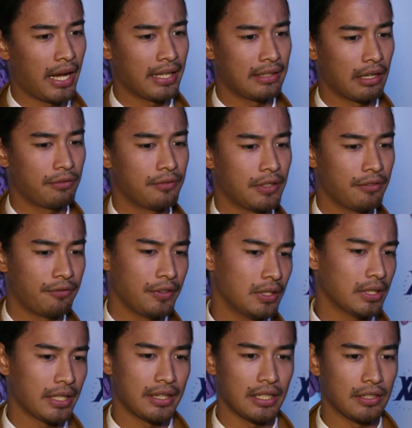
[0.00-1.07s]
I definitely feel
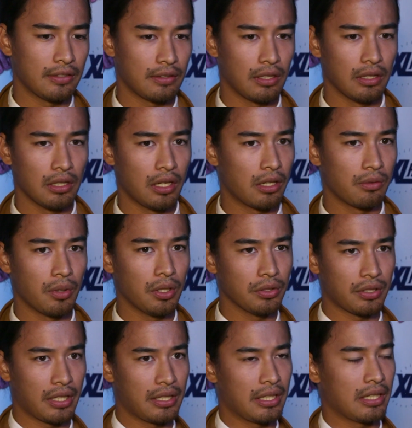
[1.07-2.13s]
like there's a lot of
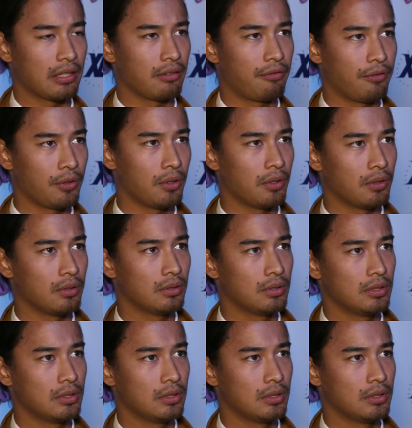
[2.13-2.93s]
roles out there for